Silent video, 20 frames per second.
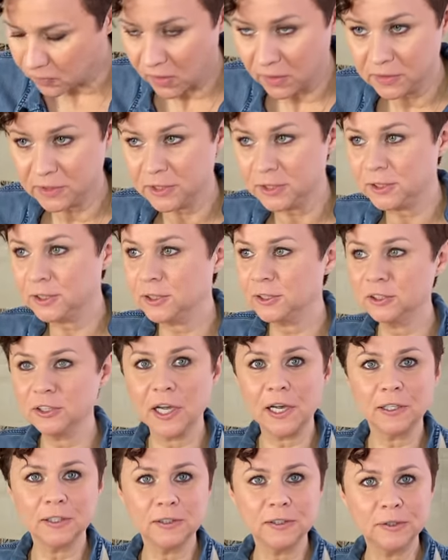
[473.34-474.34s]
tastes
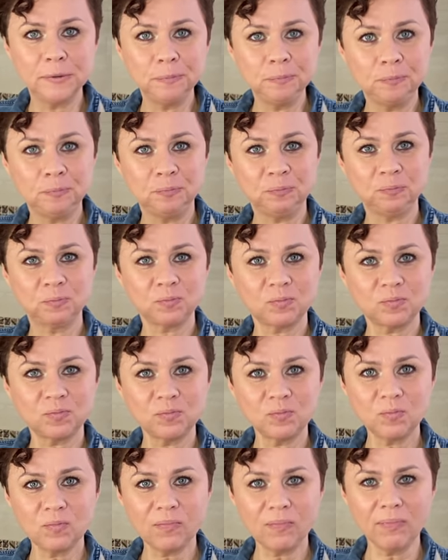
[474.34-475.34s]
exactly
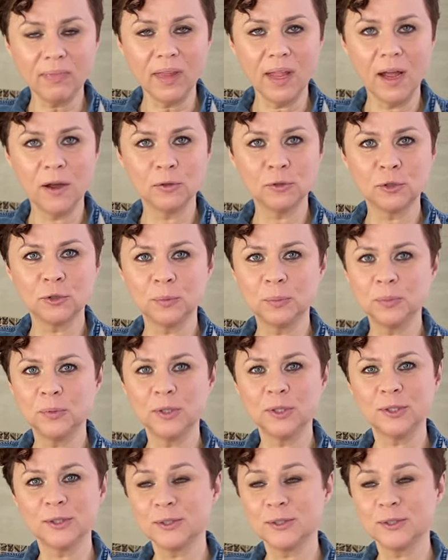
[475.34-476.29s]
how Krupnik is